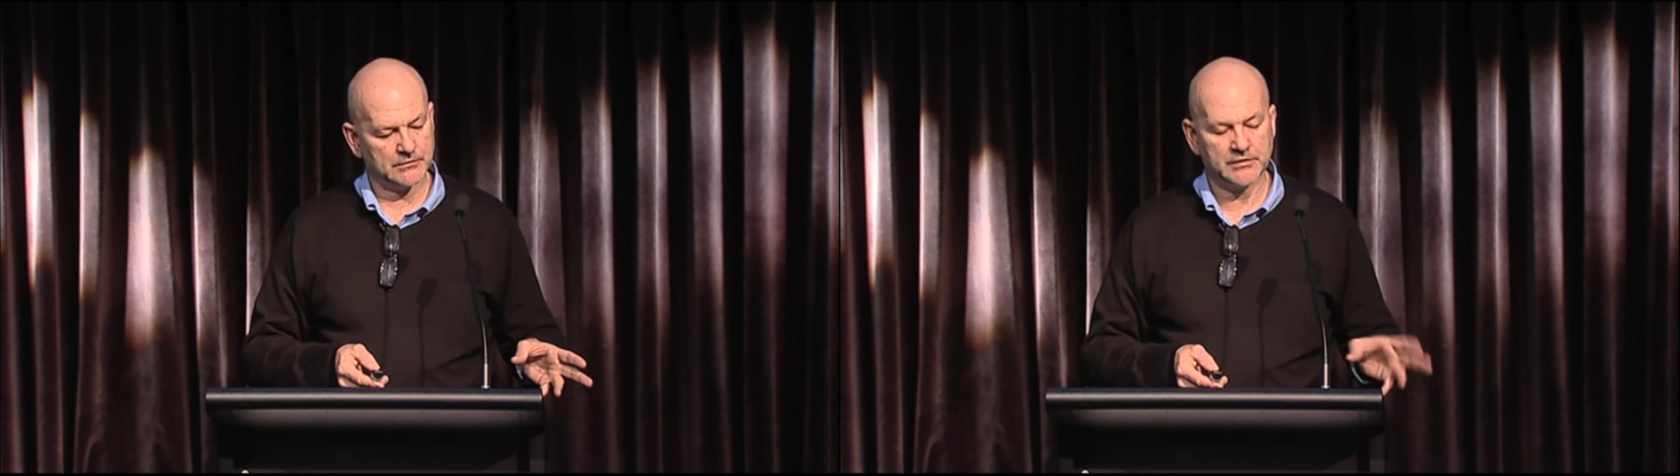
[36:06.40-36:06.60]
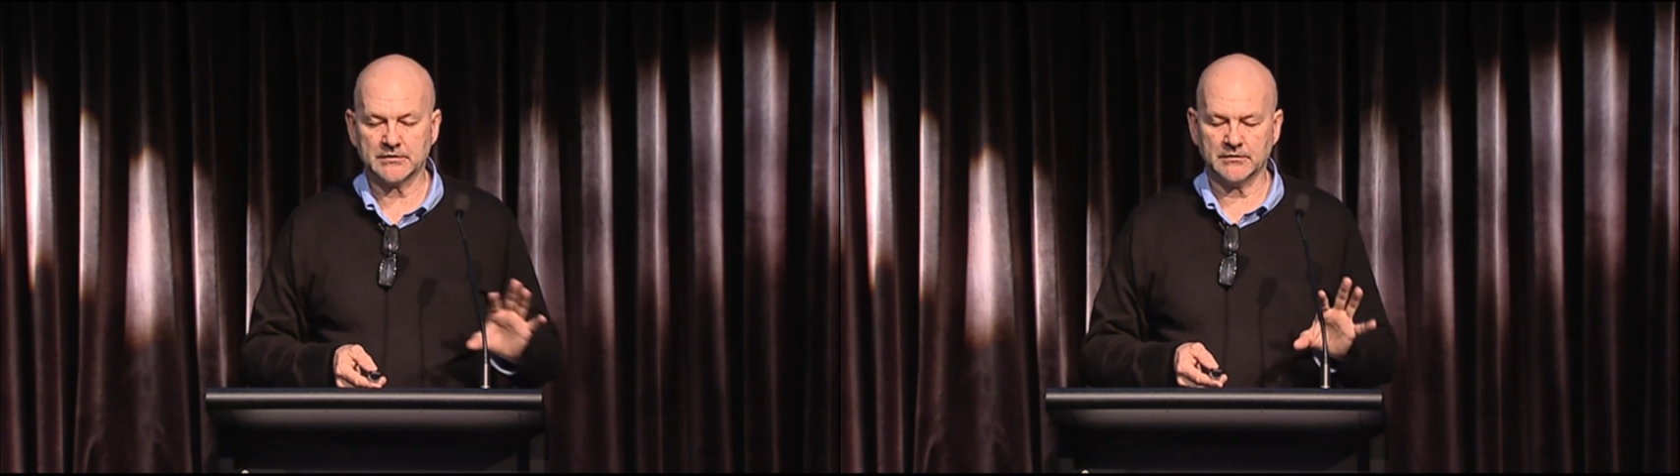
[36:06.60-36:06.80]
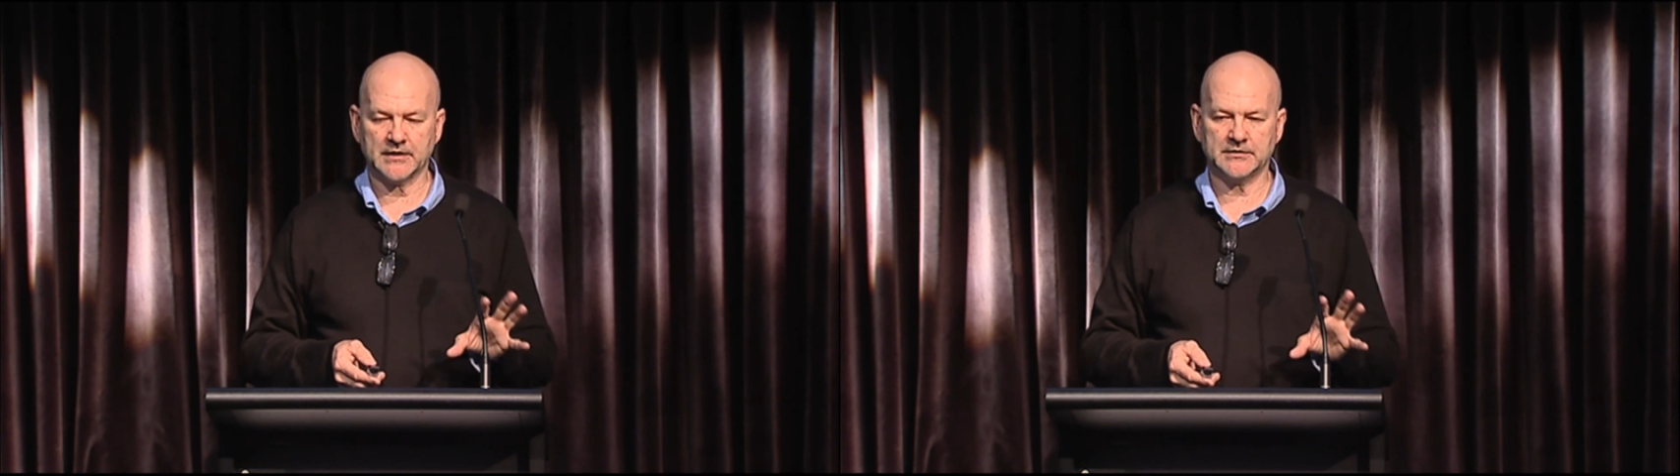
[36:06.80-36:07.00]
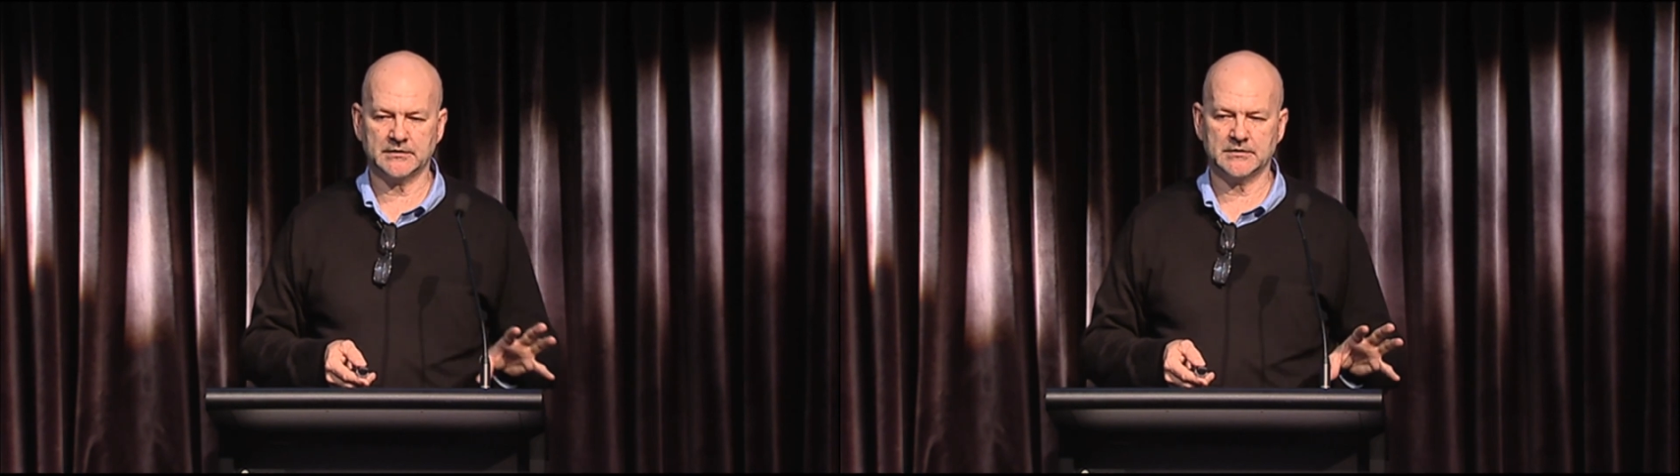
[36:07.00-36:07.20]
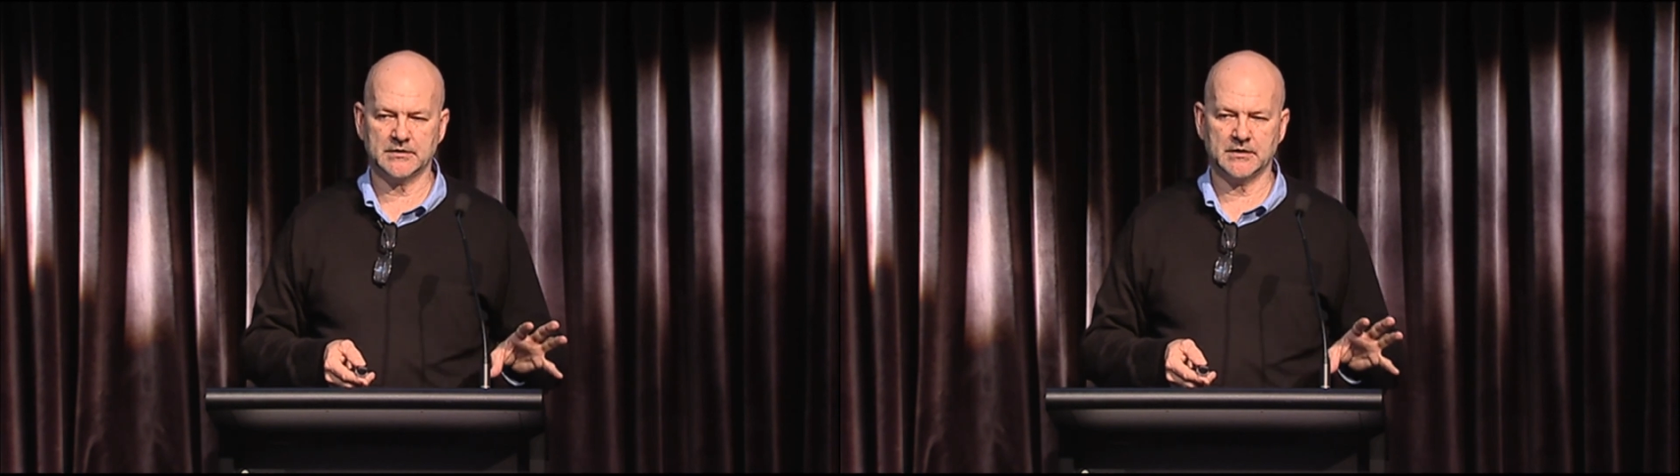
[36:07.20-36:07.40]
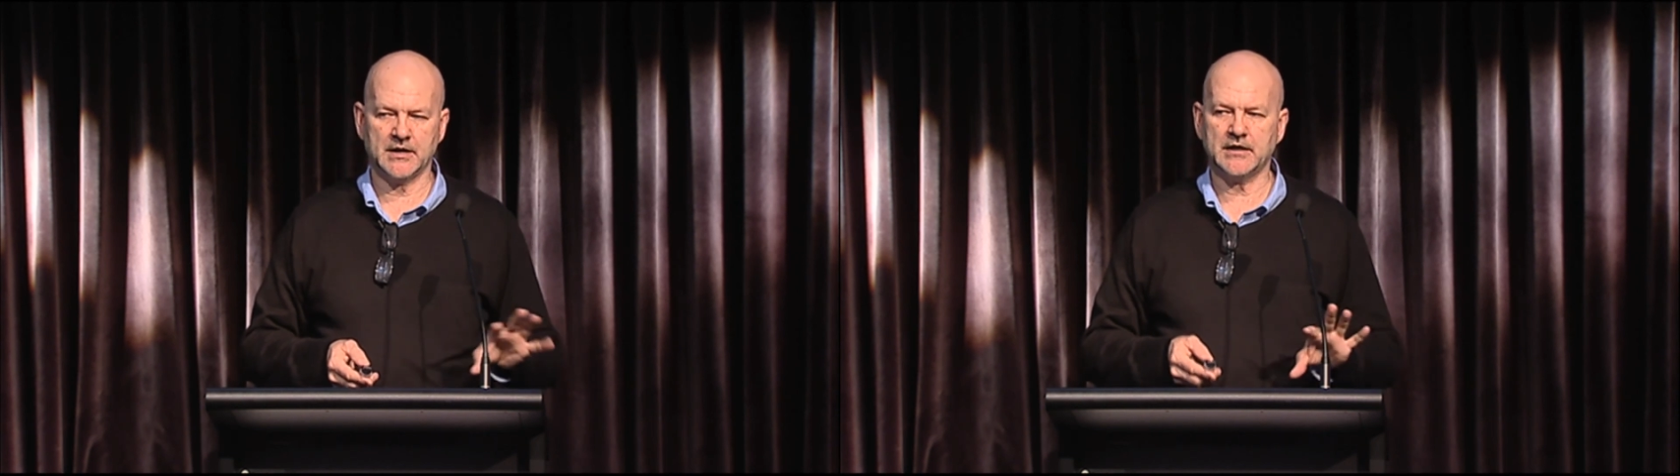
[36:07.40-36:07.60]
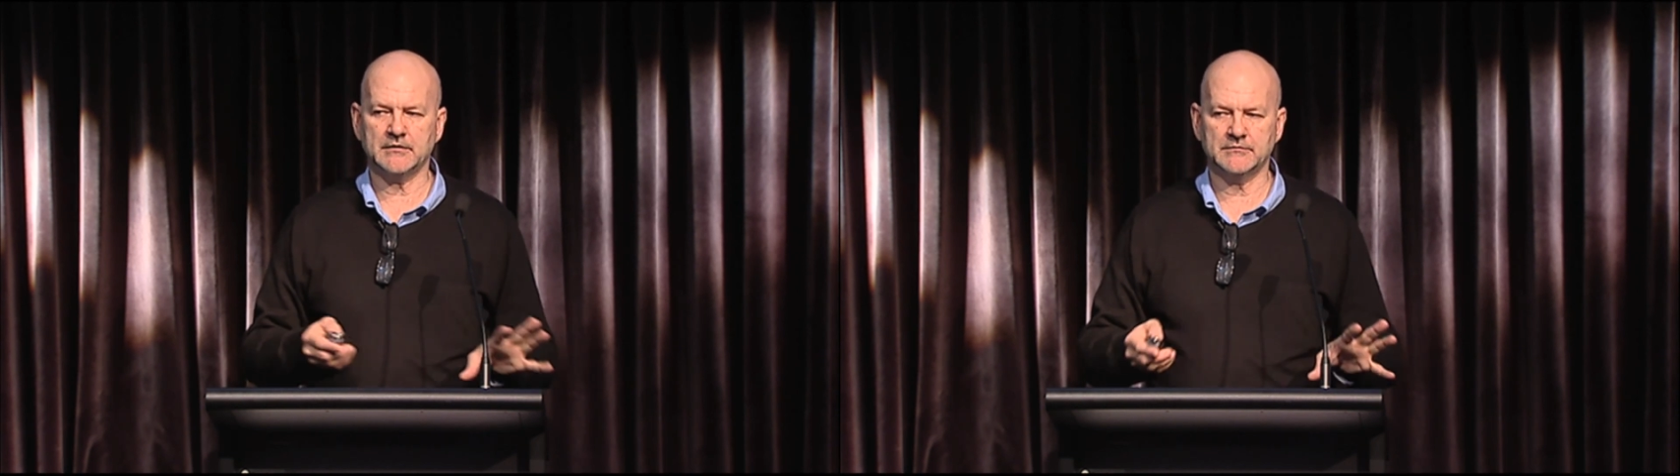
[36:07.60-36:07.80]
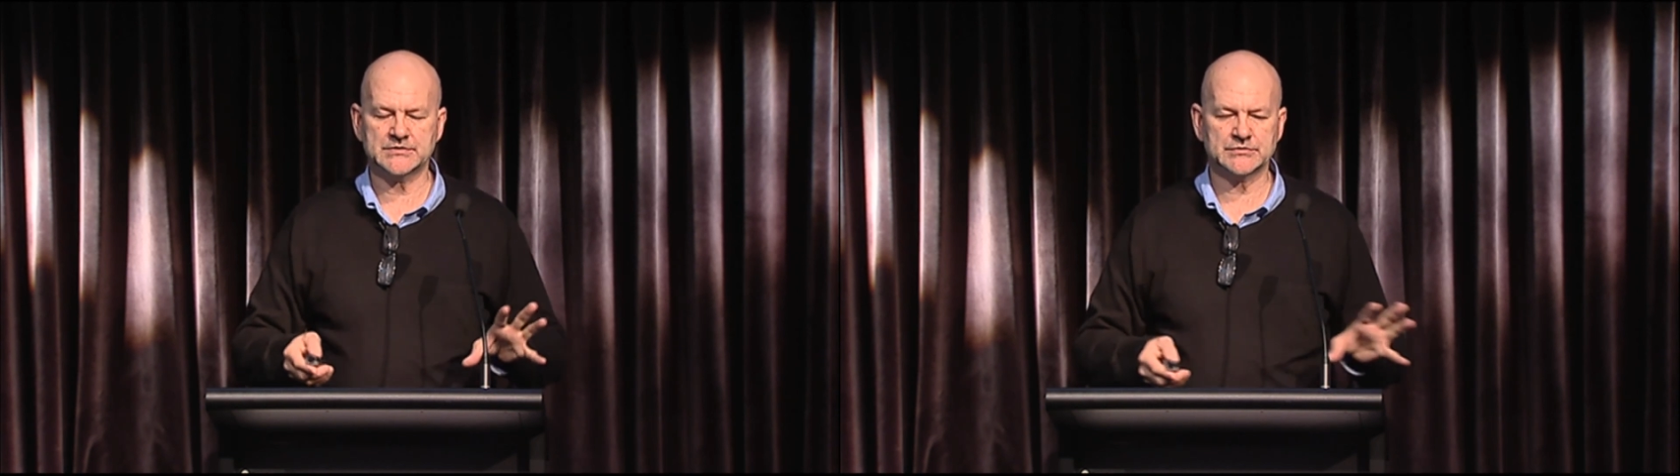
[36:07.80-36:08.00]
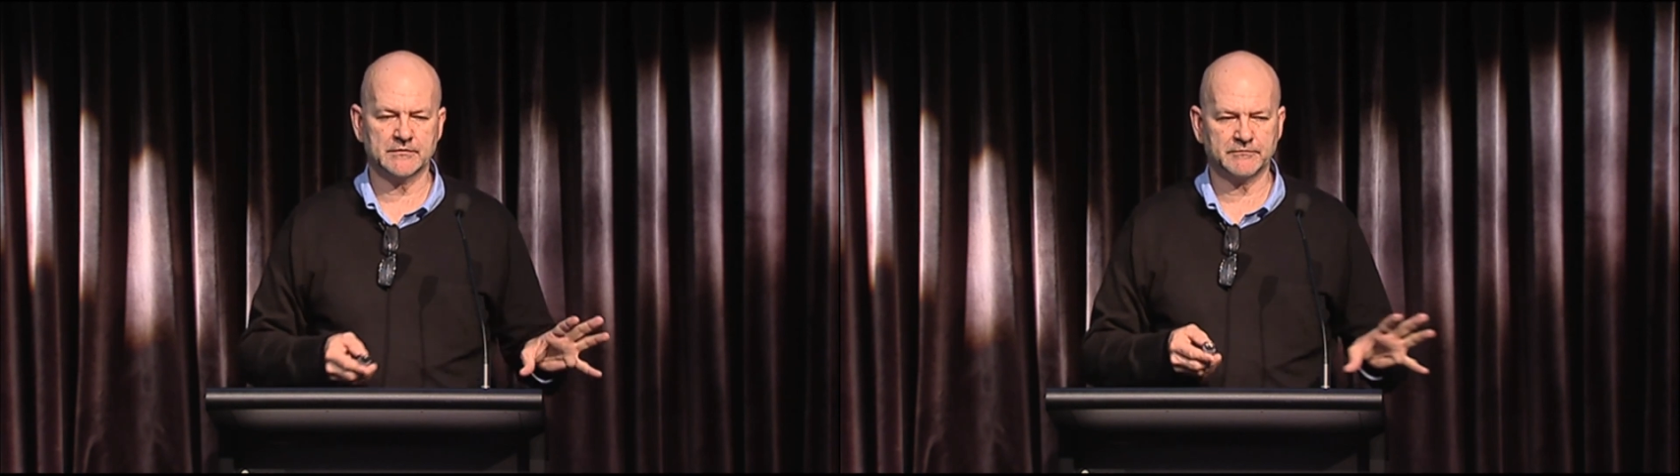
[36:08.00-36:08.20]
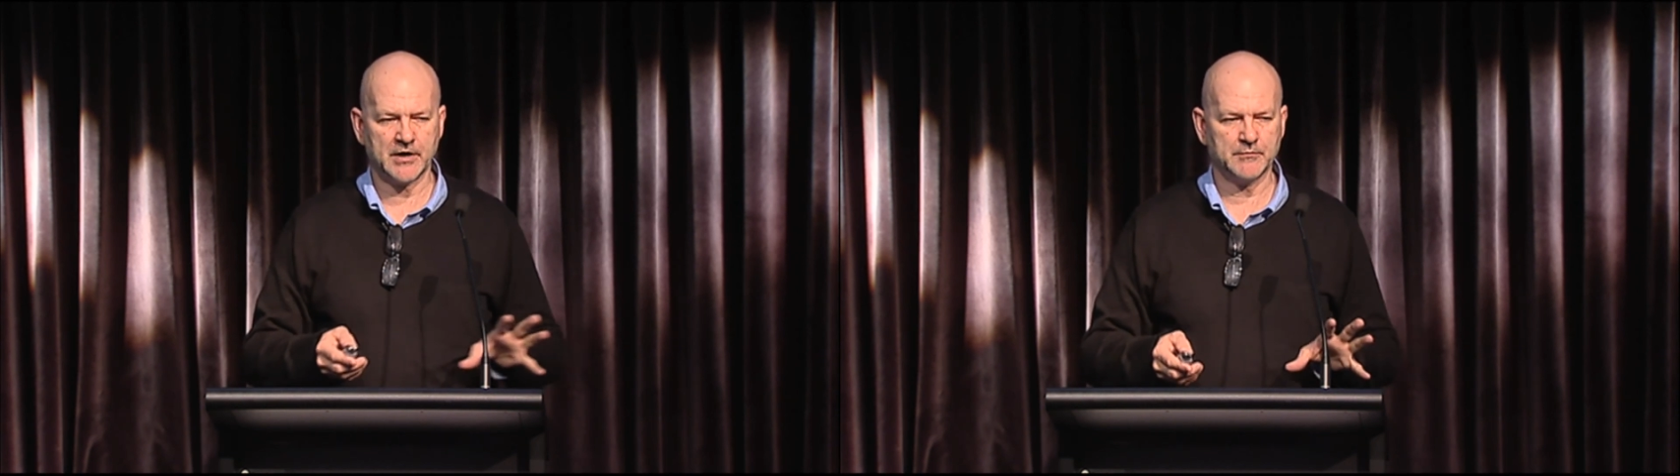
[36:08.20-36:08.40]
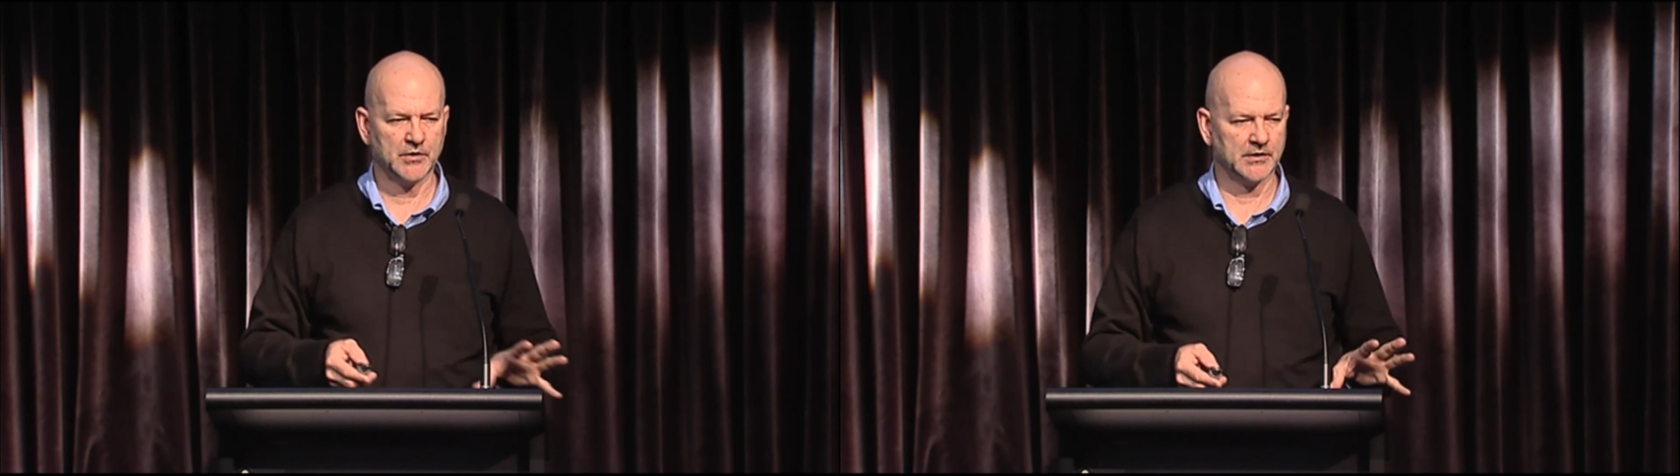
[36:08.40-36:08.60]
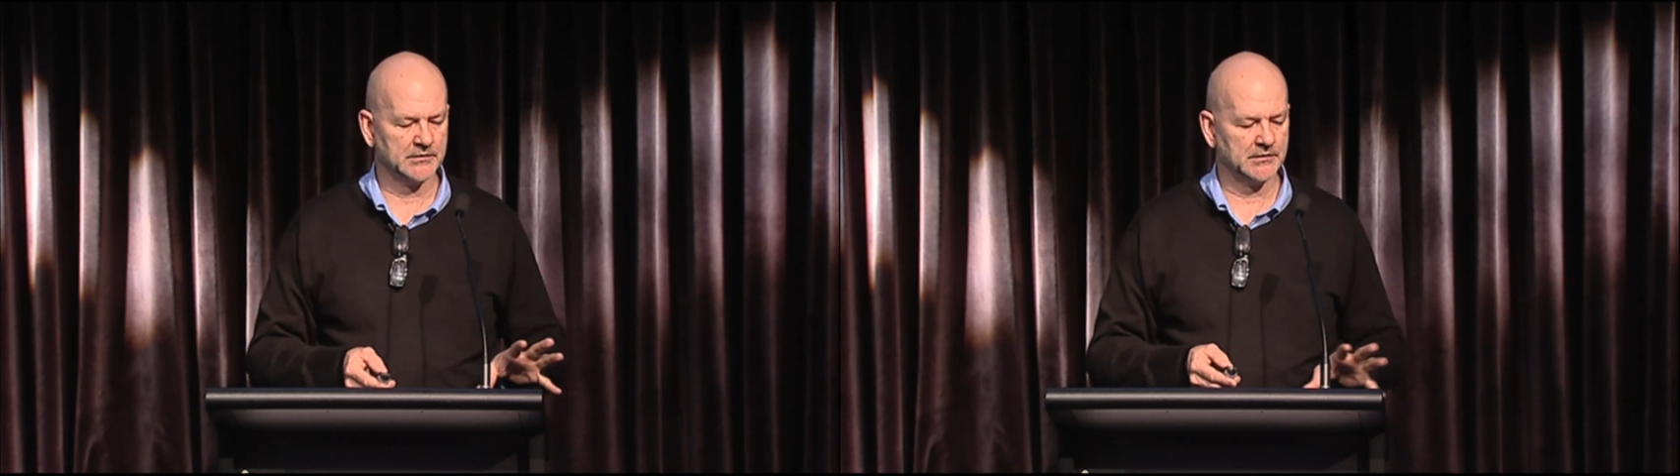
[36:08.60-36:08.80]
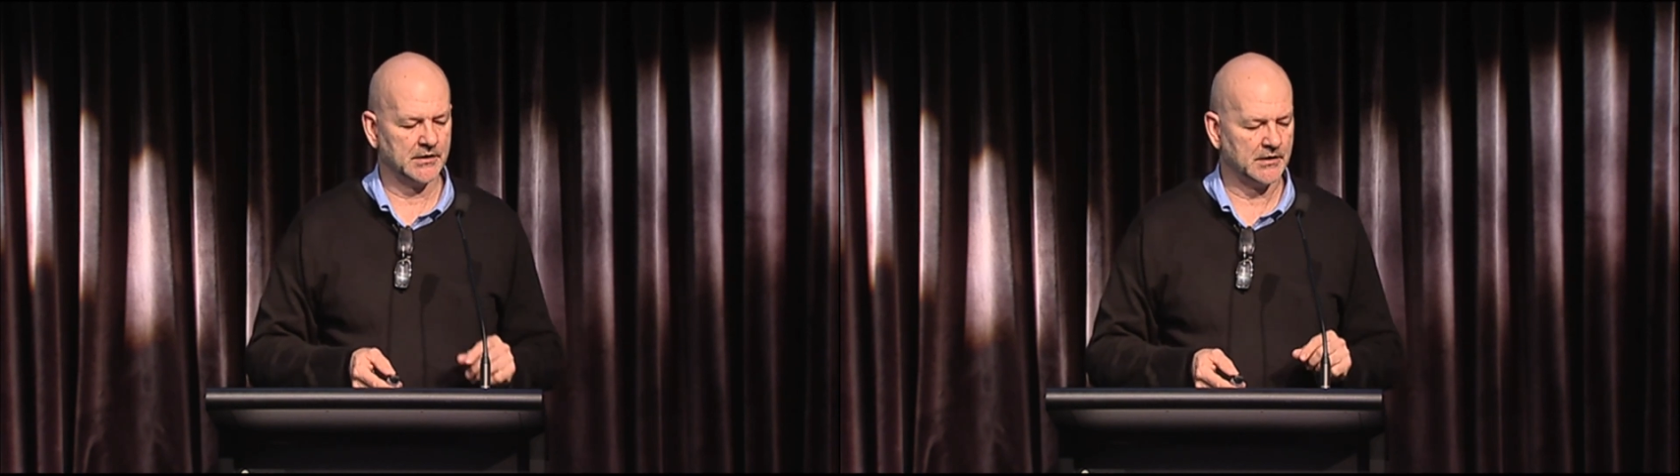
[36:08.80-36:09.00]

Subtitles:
Critical, I think, in any of this sort of framework